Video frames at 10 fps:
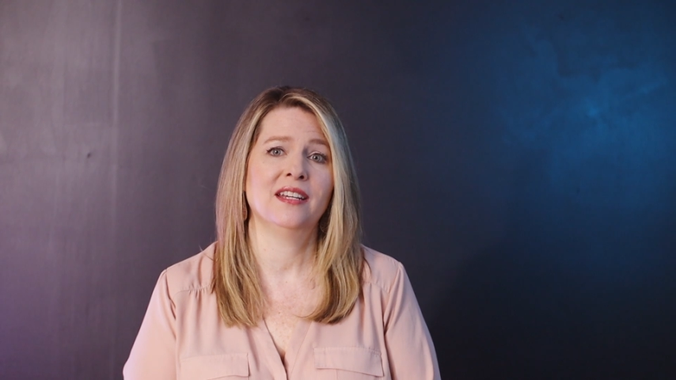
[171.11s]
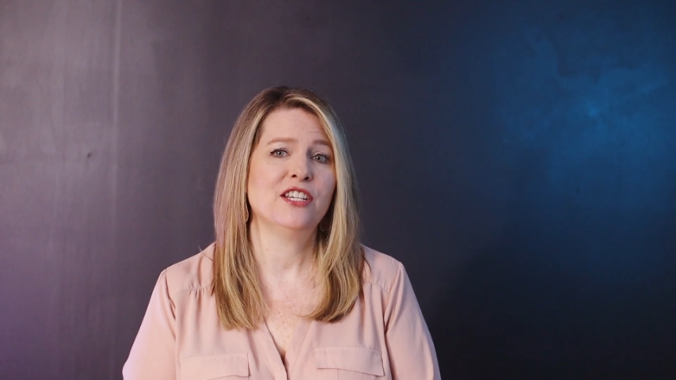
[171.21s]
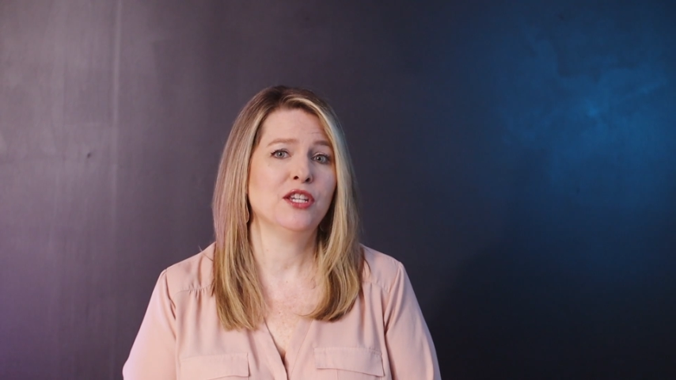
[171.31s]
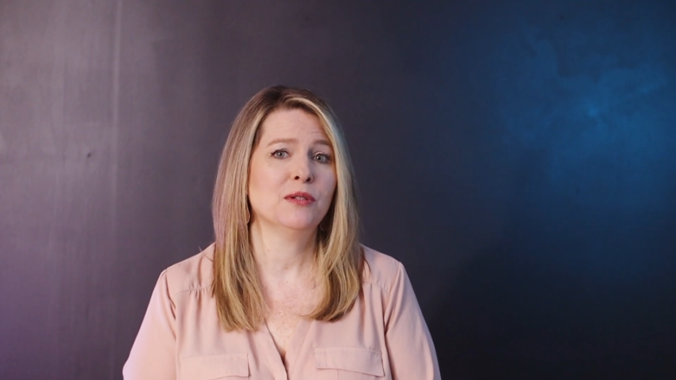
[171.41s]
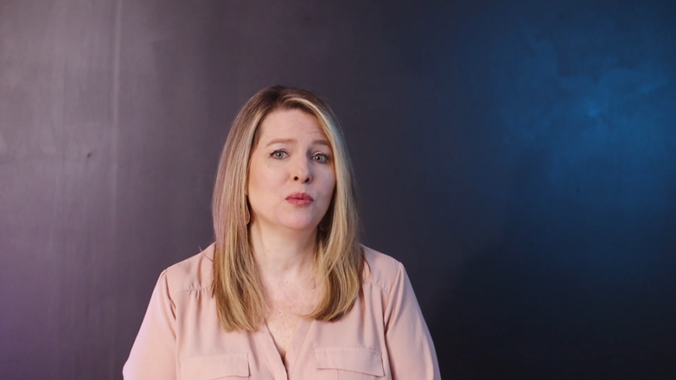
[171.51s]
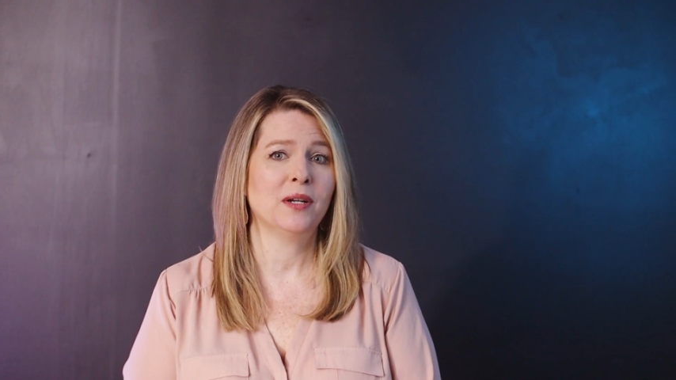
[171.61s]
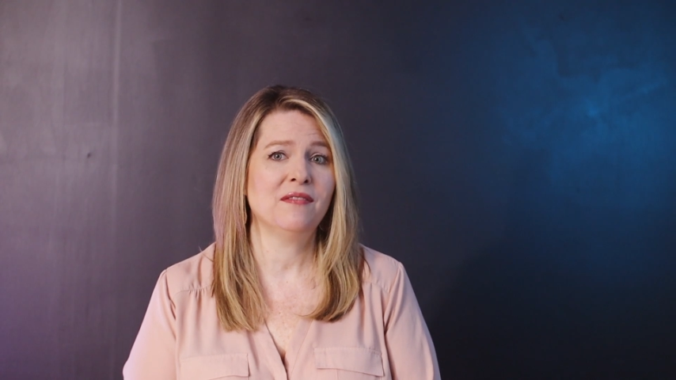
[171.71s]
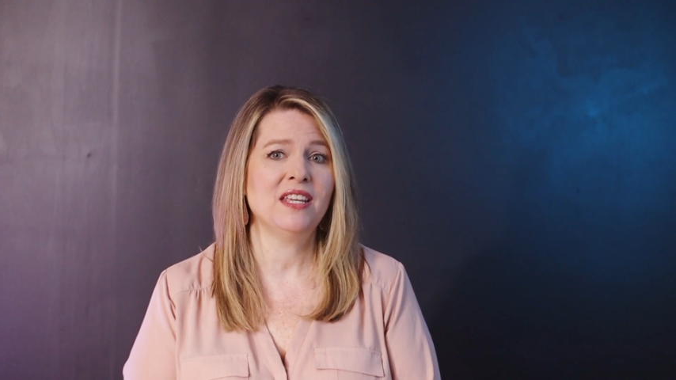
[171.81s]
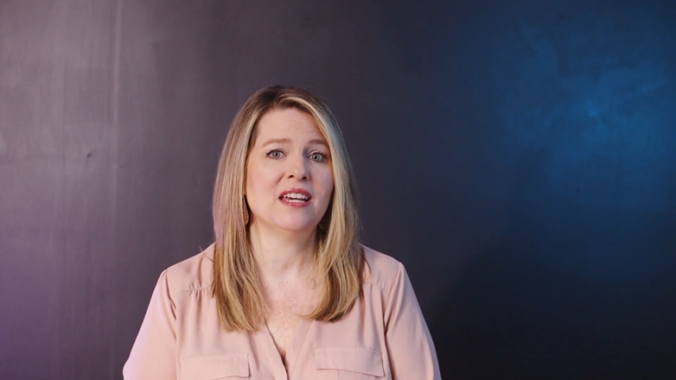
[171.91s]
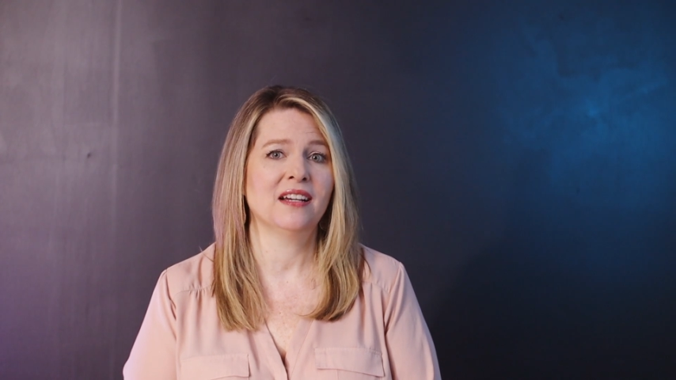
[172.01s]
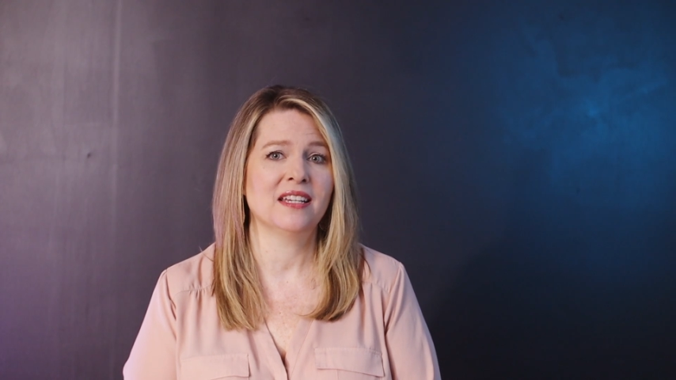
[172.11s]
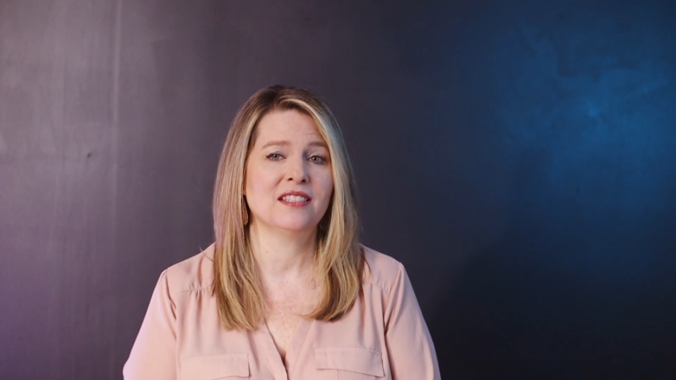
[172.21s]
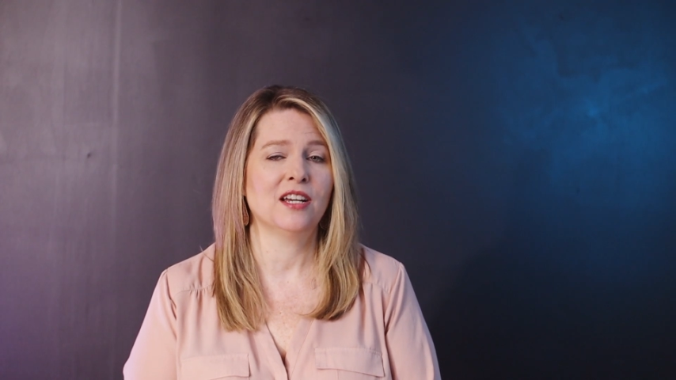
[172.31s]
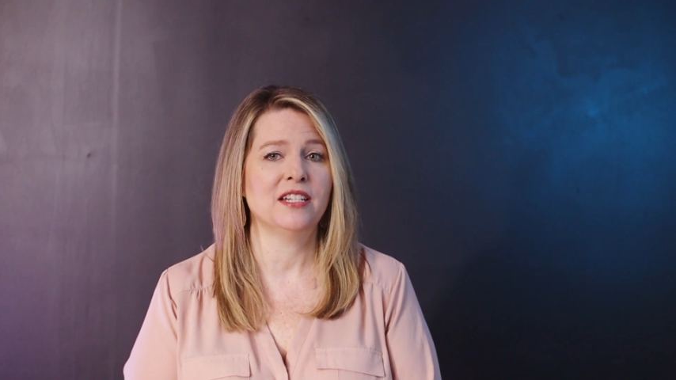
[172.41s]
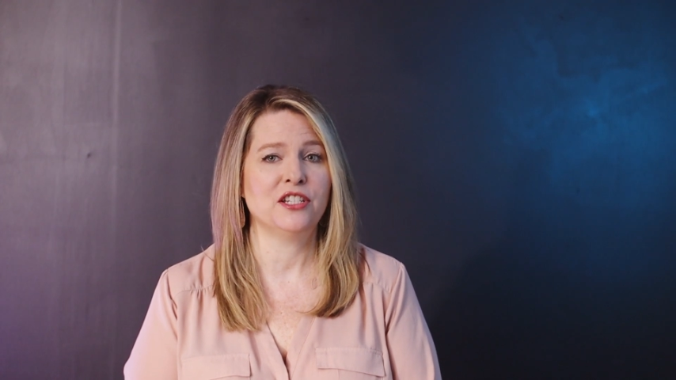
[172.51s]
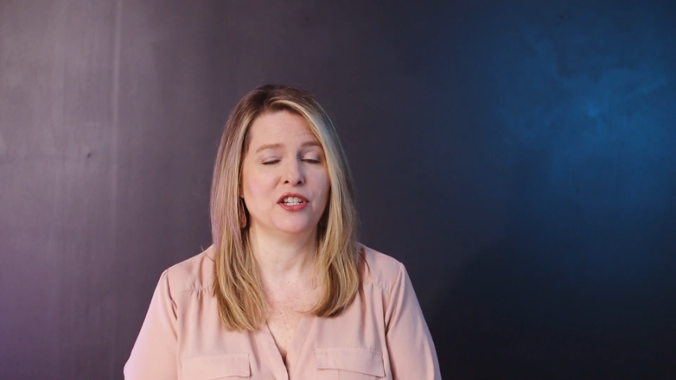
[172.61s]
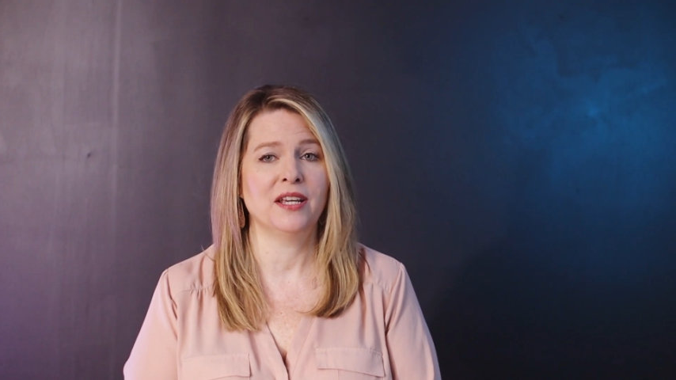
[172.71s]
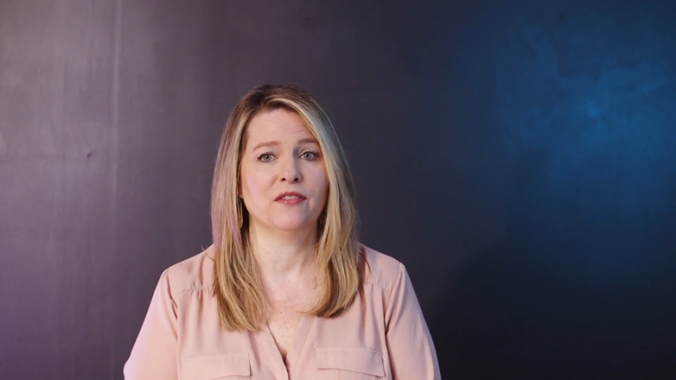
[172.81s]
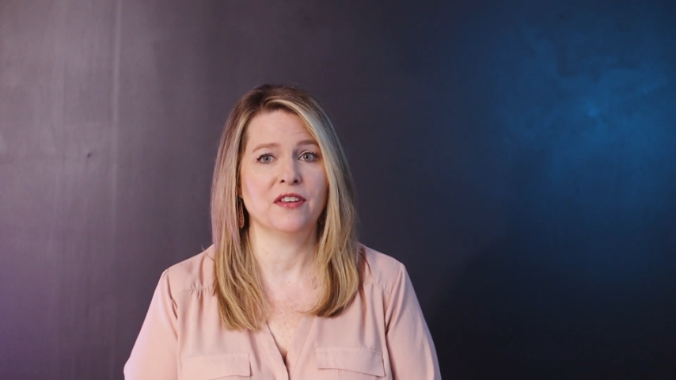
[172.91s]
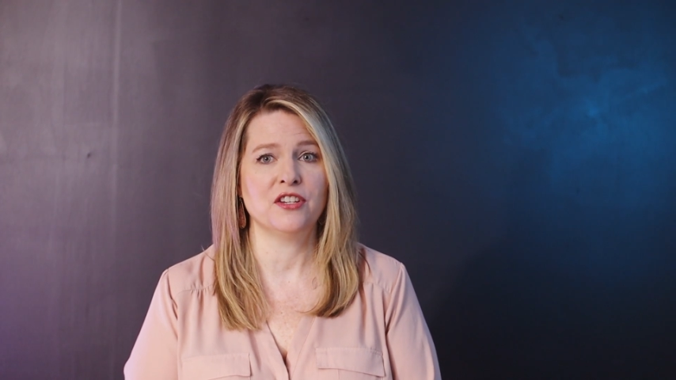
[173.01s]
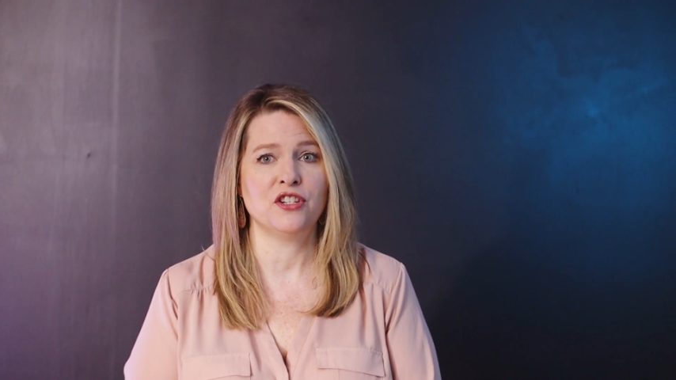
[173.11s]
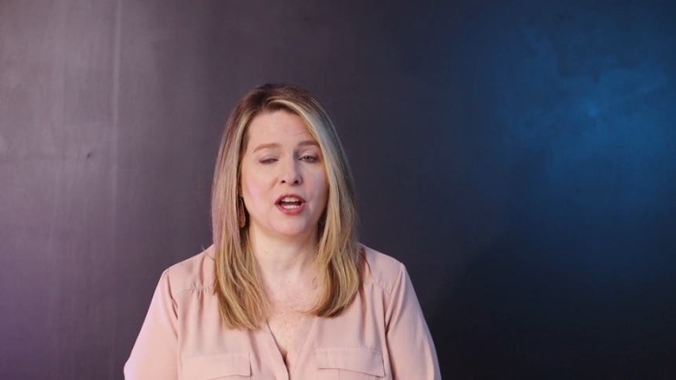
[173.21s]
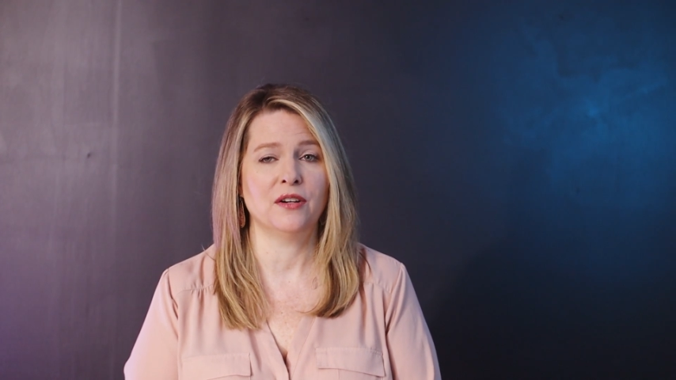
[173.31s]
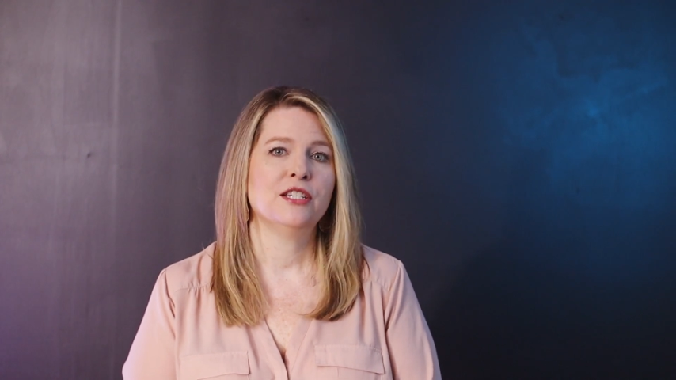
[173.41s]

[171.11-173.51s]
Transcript: and she was one of the youngest auditioning for the show.